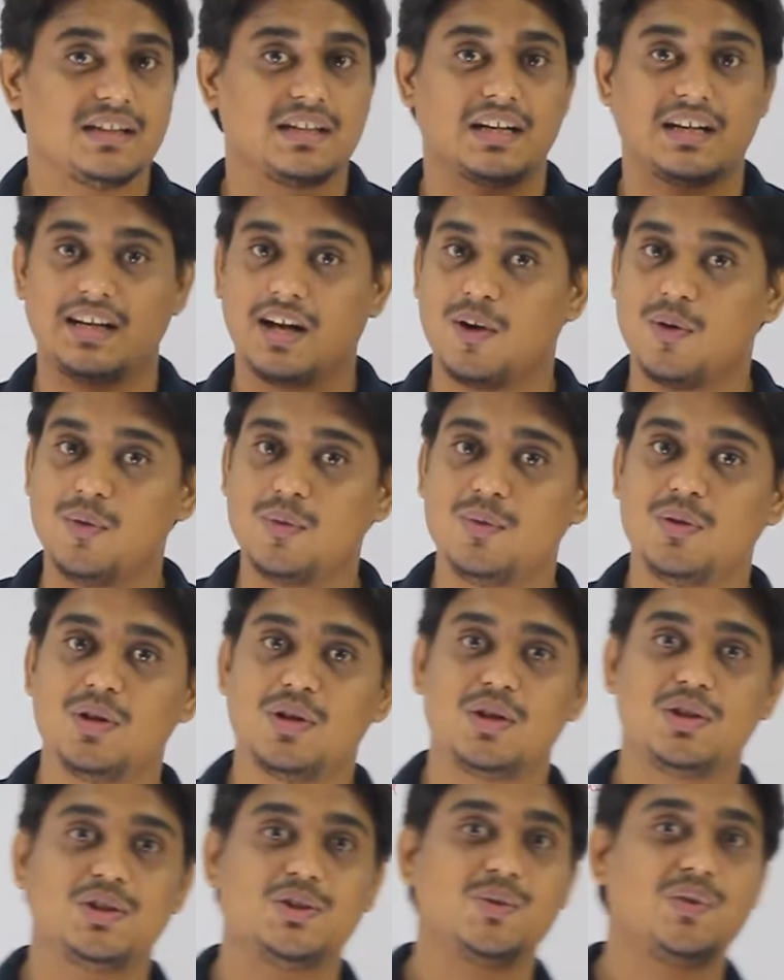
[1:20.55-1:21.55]
Now
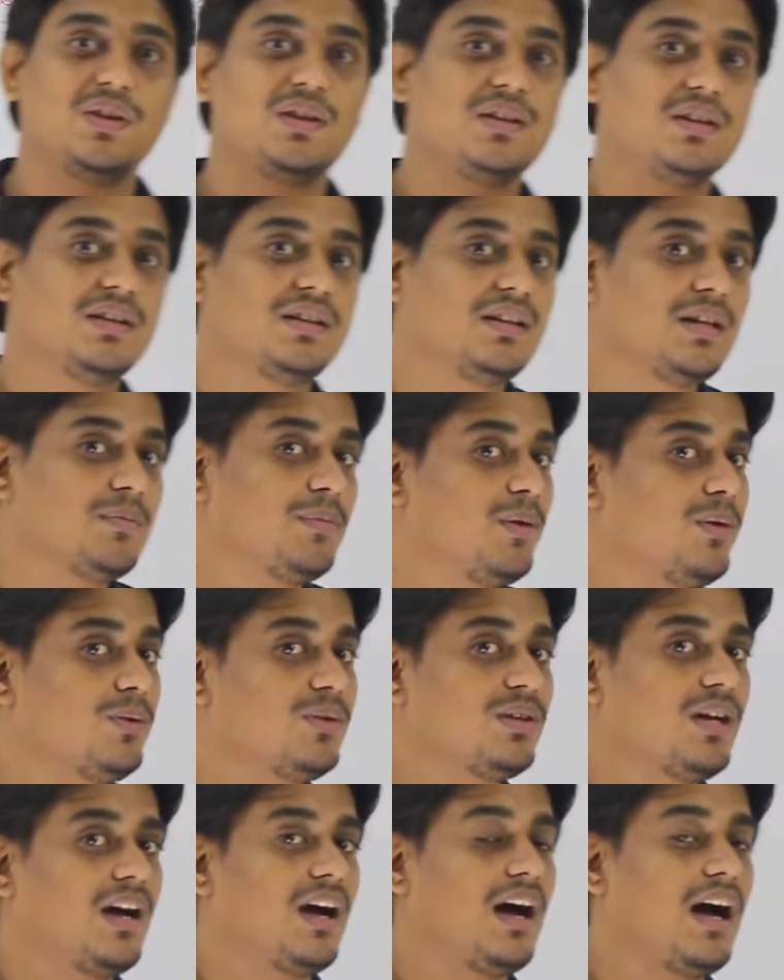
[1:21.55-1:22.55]
you will learn
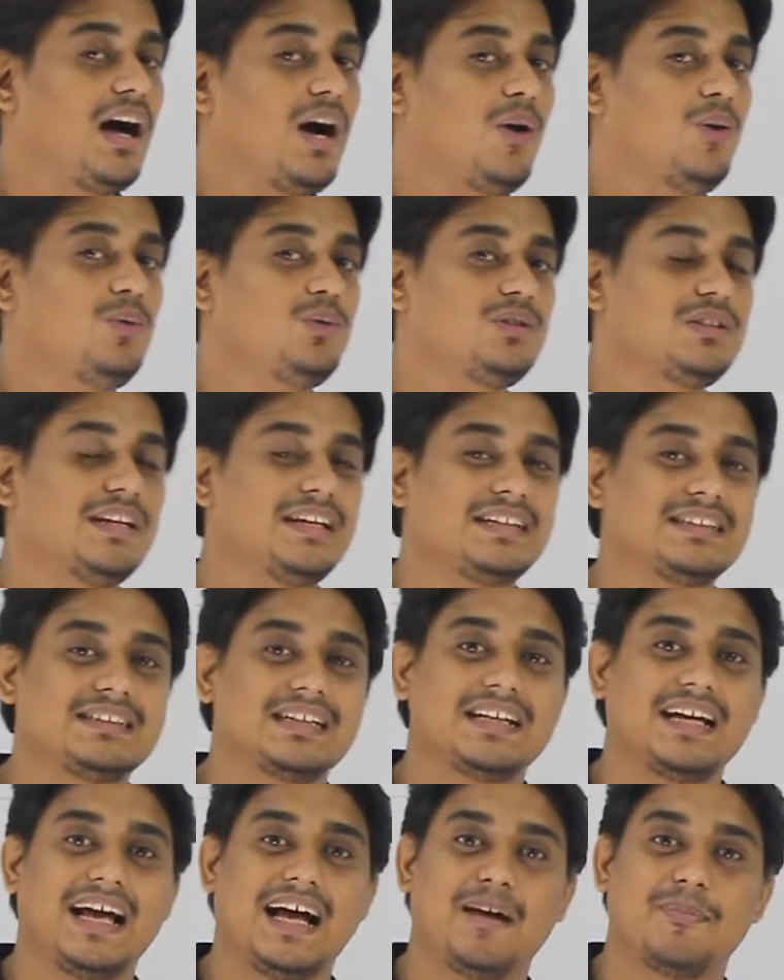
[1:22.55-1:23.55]
about how things
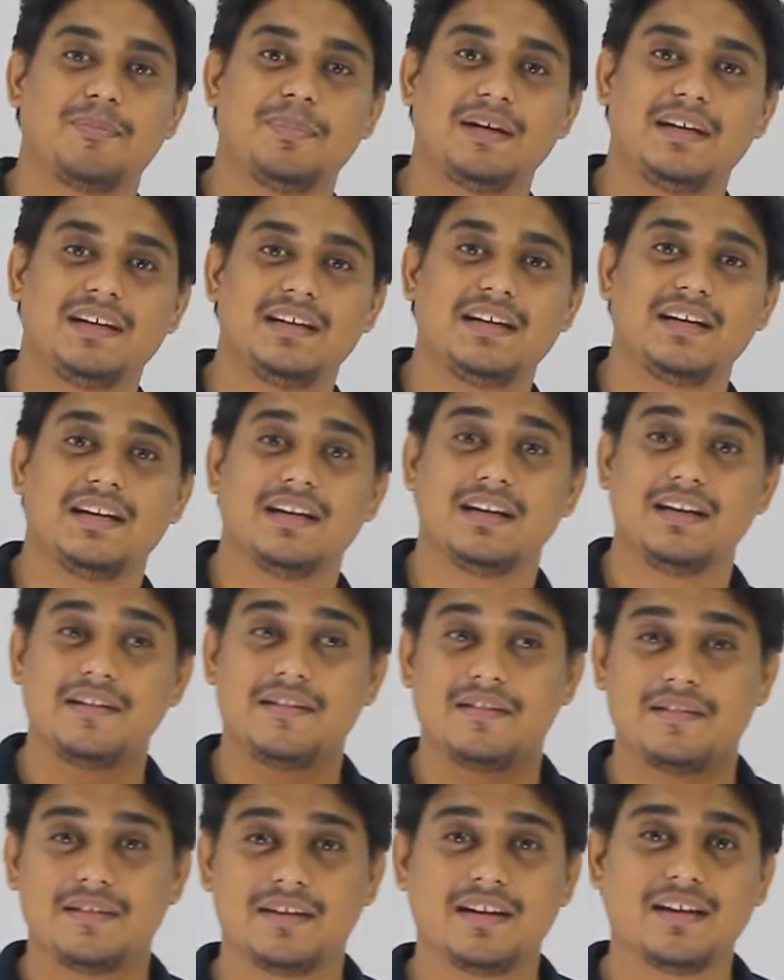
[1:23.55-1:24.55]
are happening in
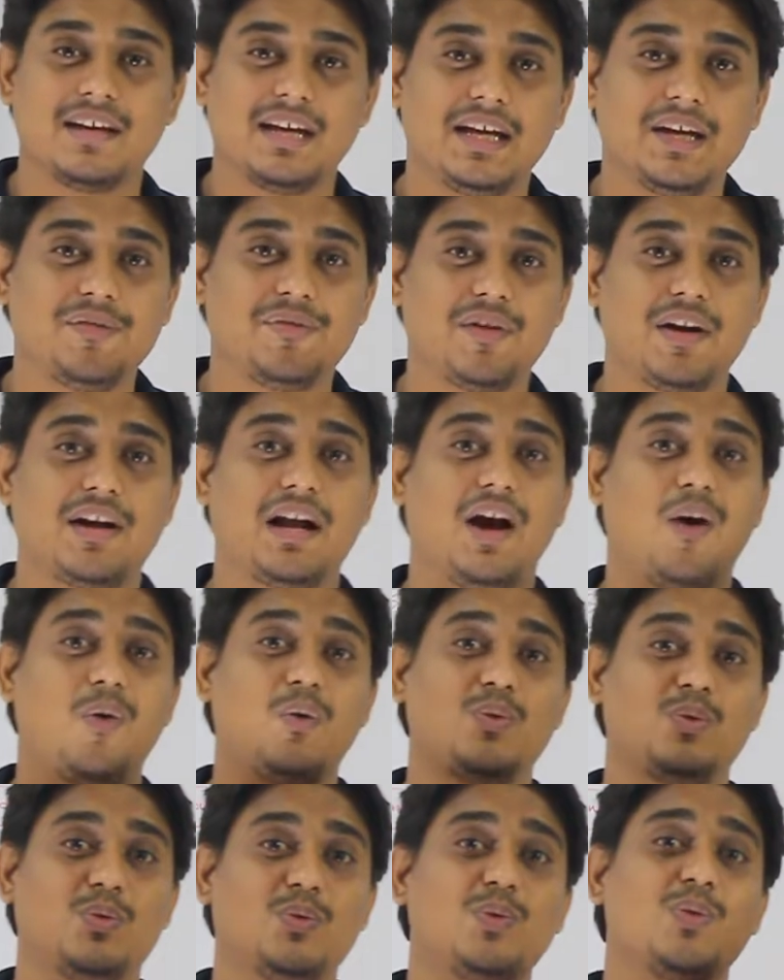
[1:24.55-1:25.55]
real life and
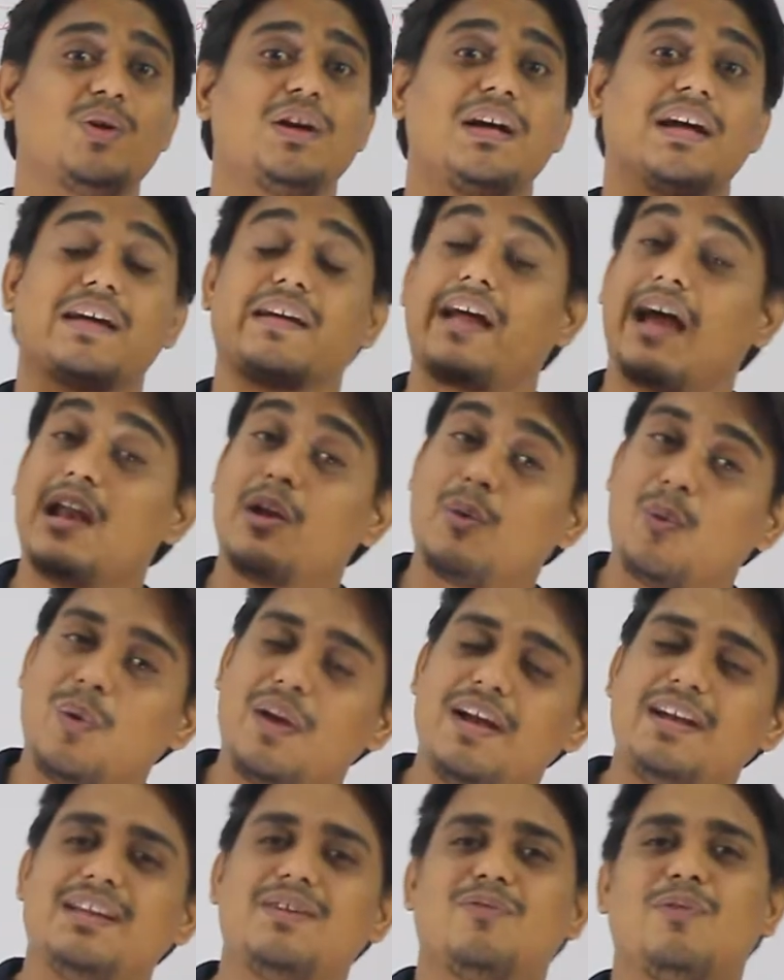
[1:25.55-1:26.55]
how to
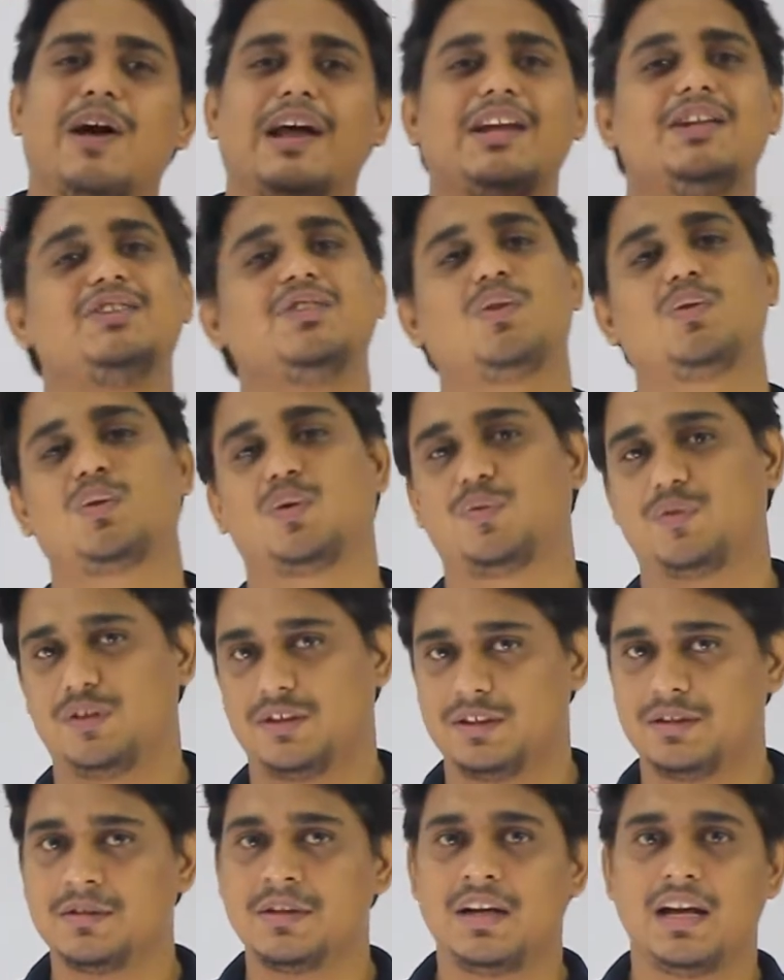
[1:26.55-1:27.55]
calculate the values out of
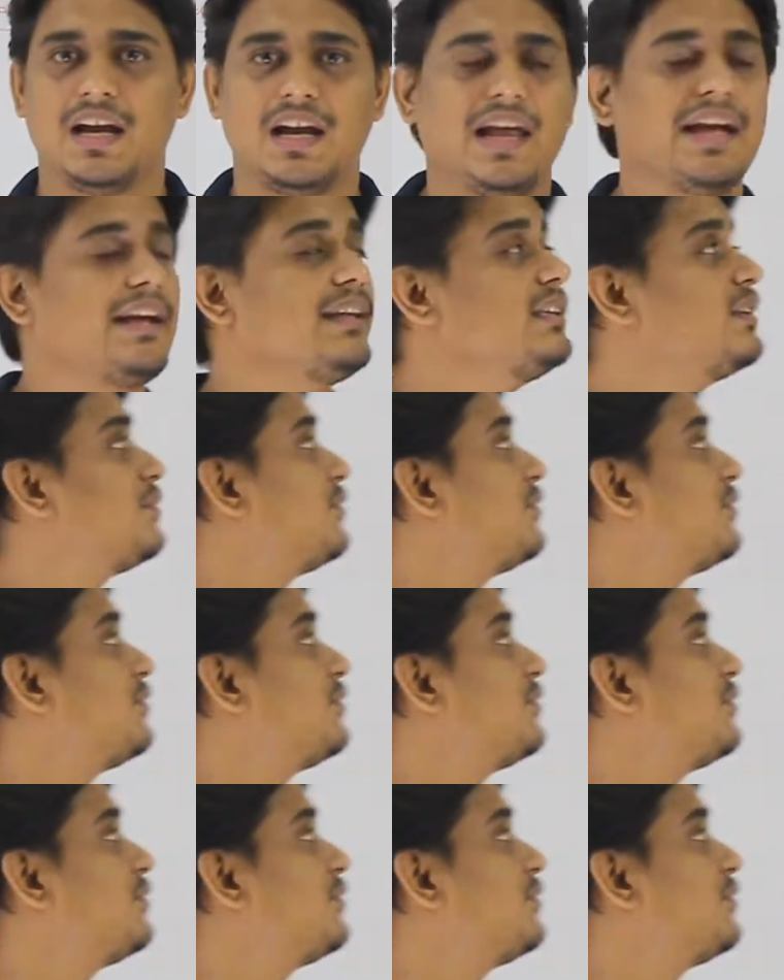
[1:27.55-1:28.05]
it. Like in the